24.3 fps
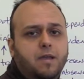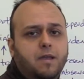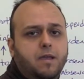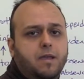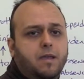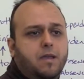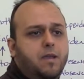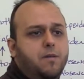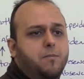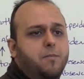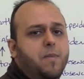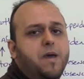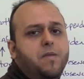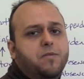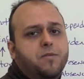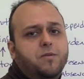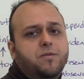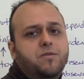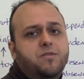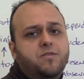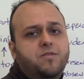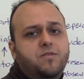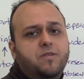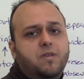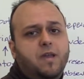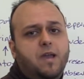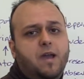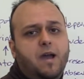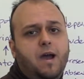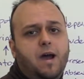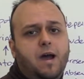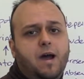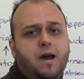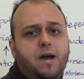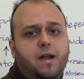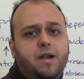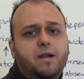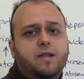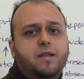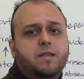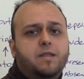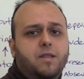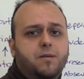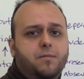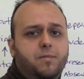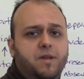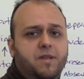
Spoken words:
methods are the